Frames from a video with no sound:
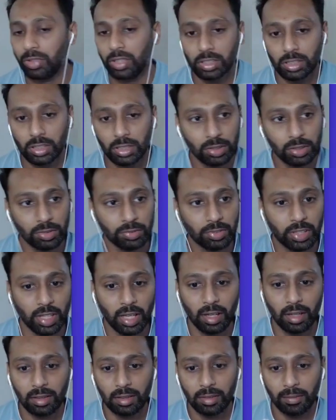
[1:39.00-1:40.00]
features of
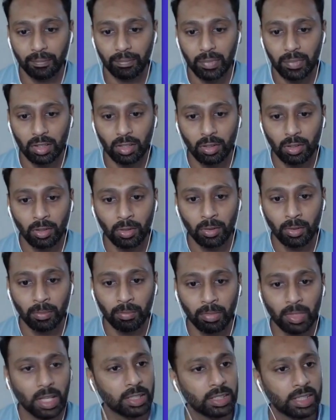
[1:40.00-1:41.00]
Tella. So
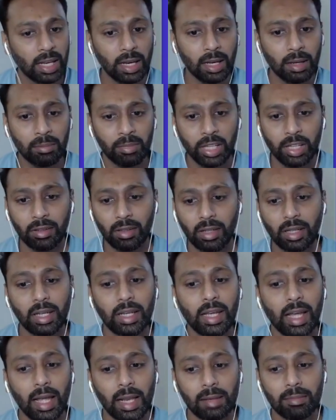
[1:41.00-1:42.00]
Tella
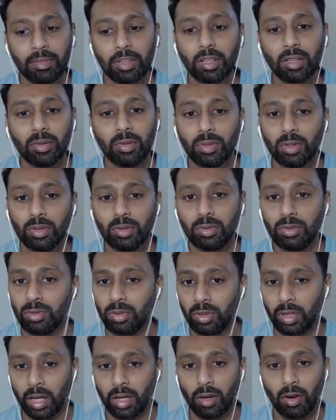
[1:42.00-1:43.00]
basically helps you
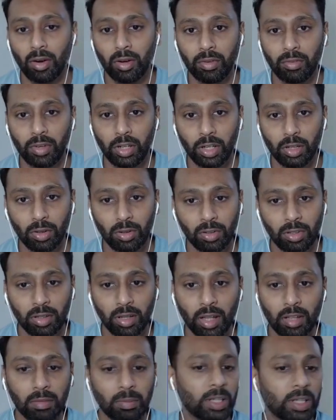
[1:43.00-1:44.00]
to record videos,
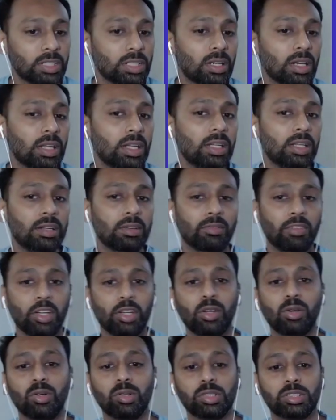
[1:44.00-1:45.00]
especially
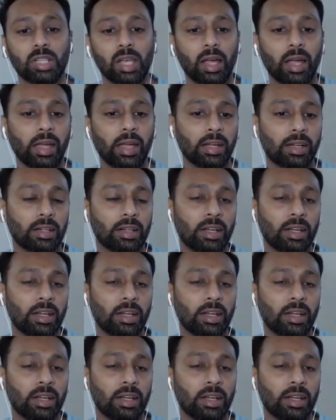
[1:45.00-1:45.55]
videos like